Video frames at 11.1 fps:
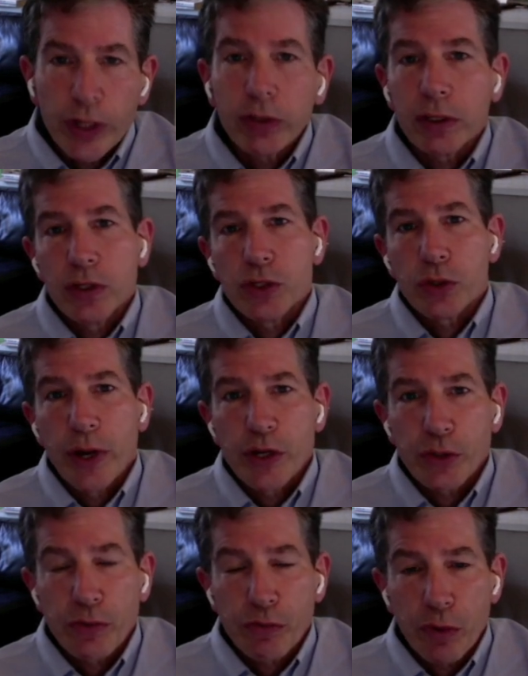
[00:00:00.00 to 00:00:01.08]
real
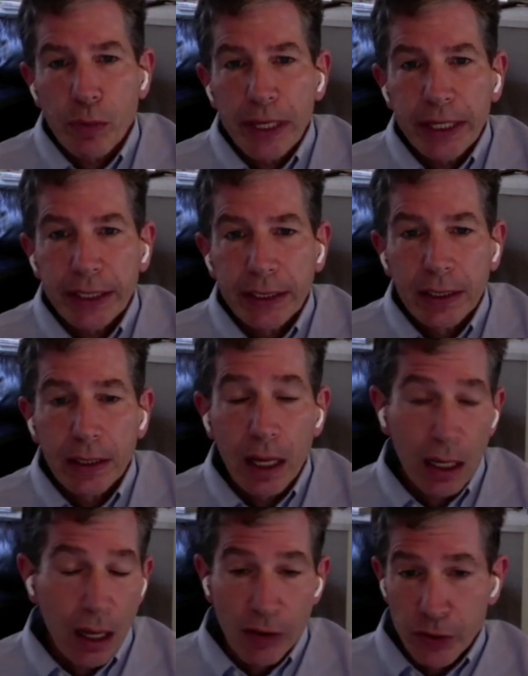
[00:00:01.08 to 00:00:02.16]
consideration for me,
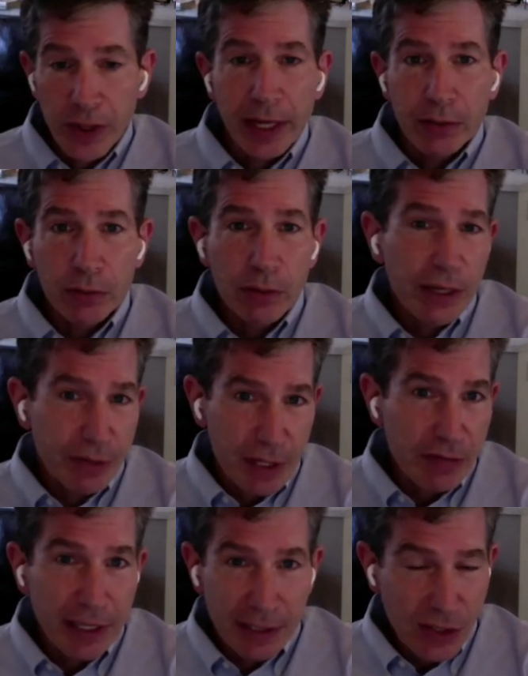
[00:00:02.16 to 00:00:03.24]
uh, other than if
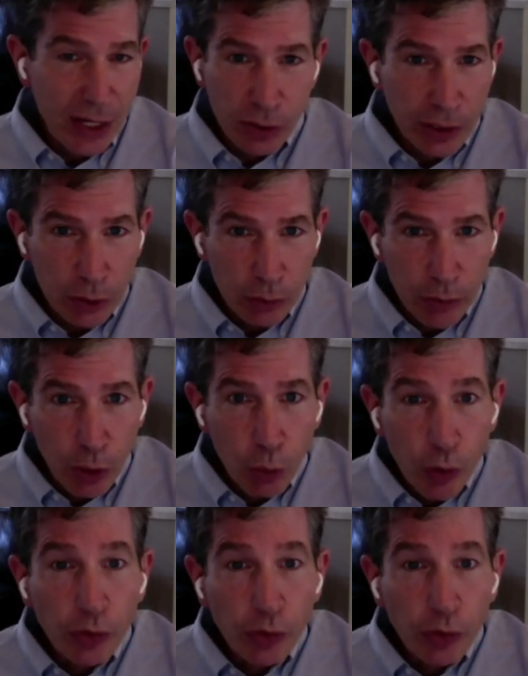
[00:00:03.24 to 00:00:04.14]
the event is actually you